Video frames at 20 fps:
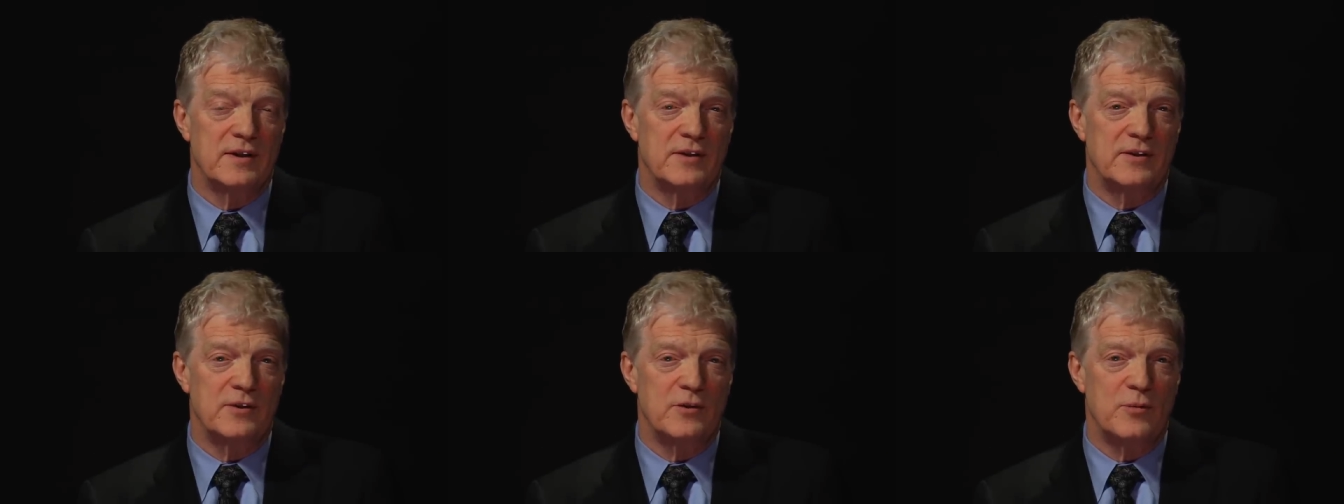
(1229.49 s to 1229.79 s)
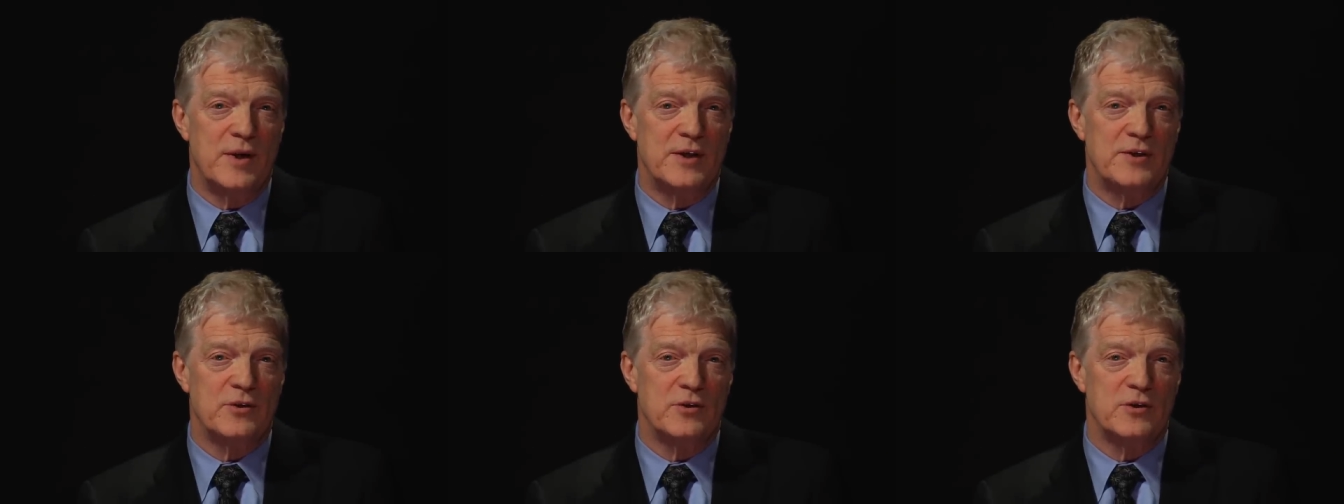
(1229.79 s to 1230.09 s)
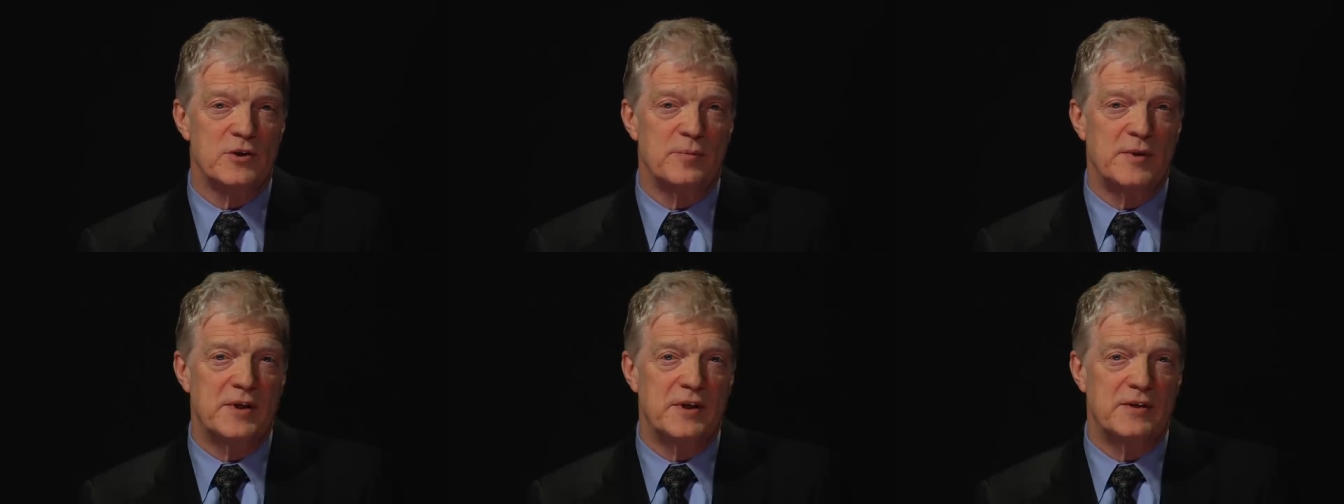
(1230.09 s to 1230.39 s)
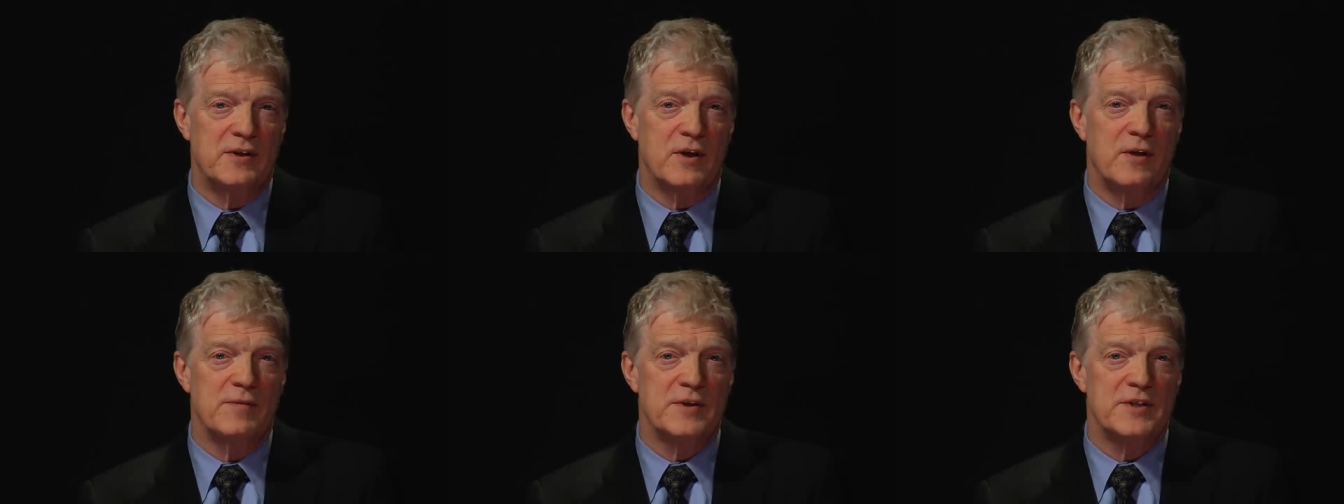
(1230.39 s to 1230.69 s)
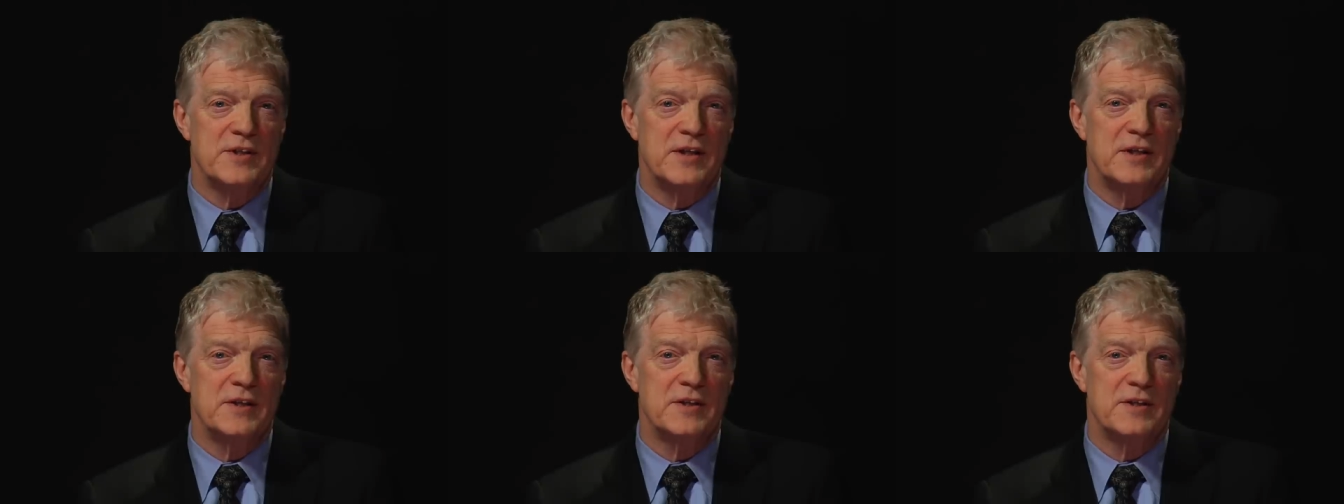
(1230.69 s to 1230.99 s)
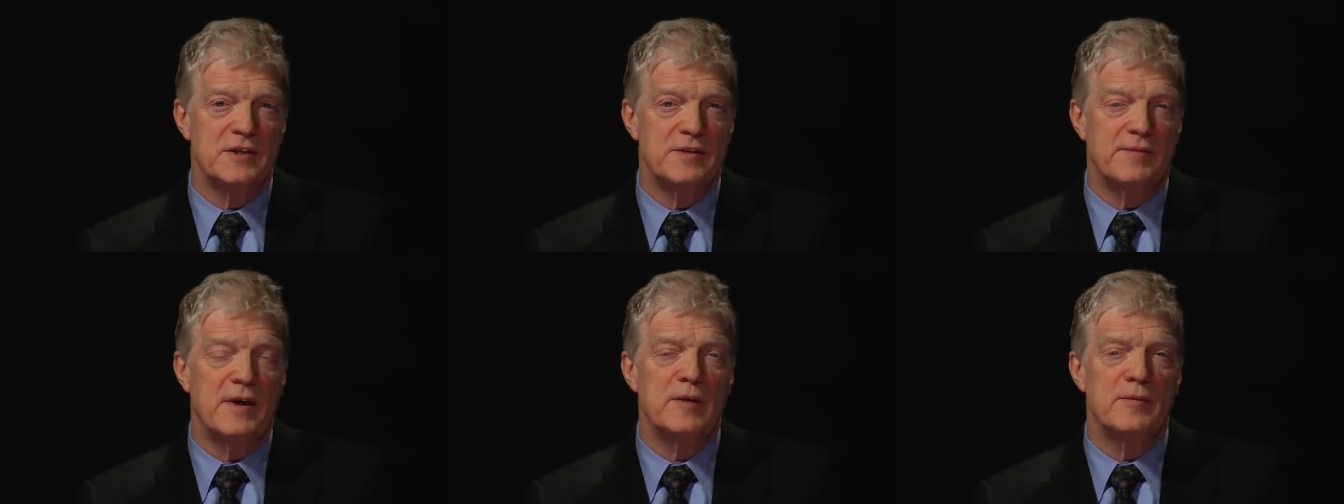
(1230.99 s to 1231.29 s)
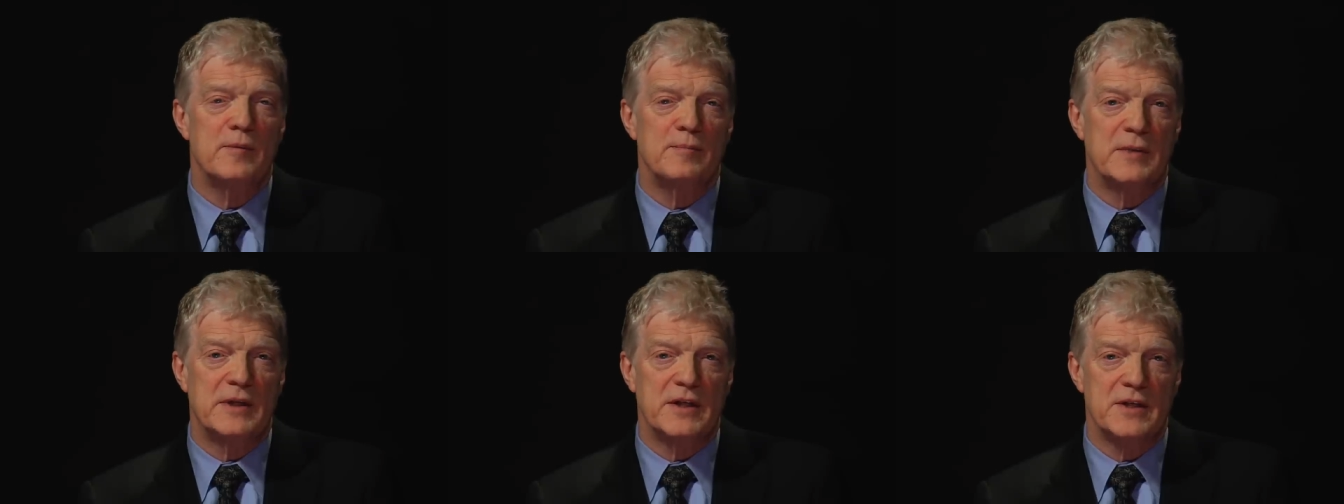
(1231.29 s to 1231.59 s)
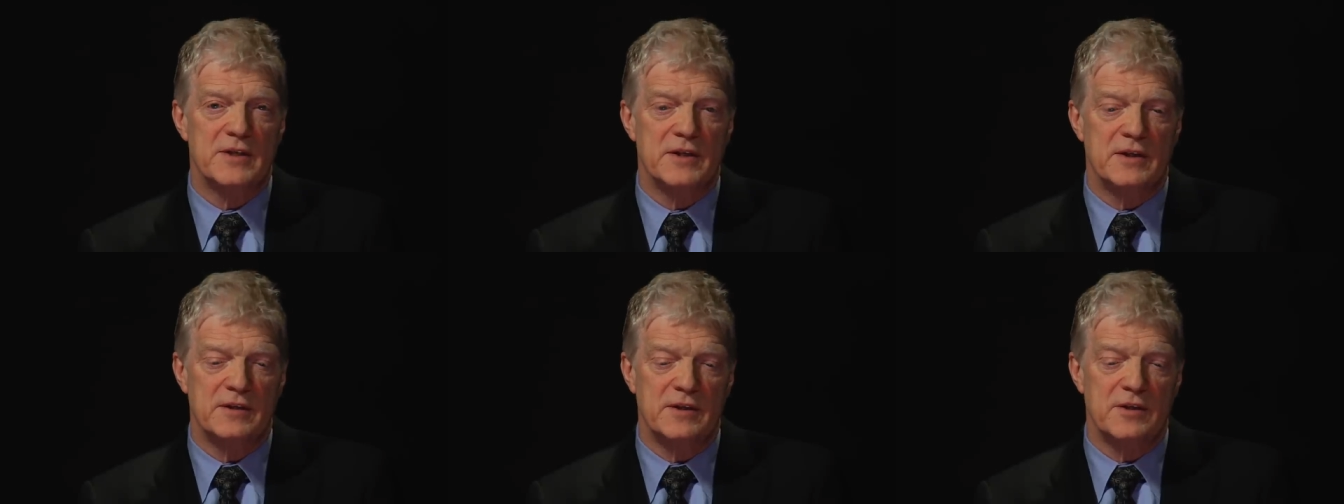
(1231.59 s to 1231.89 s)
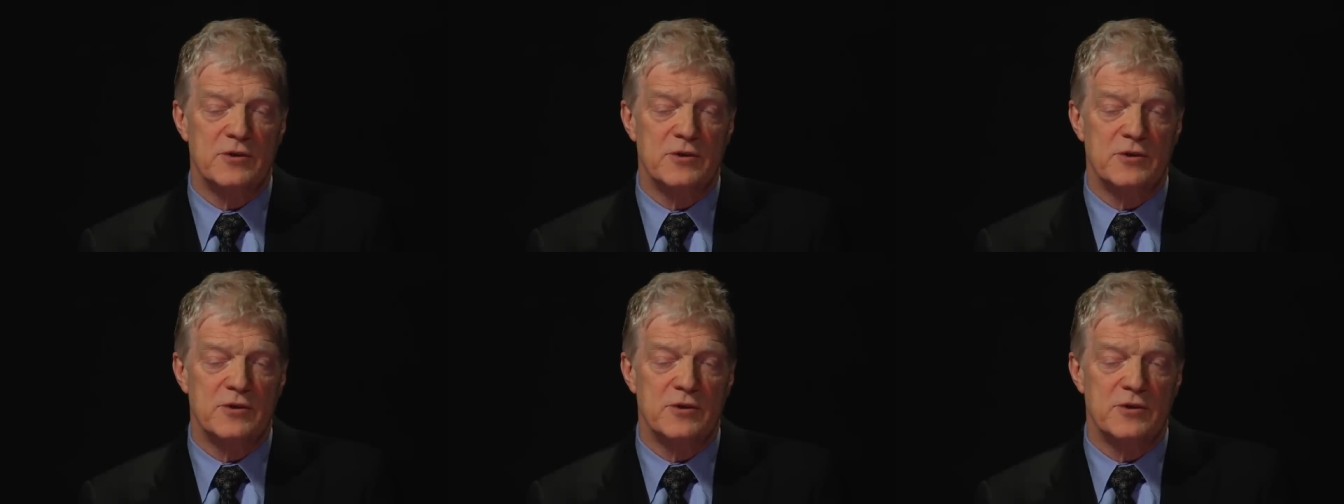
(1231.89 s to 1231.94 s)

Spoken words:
who went on to be the Overseas Development Minister.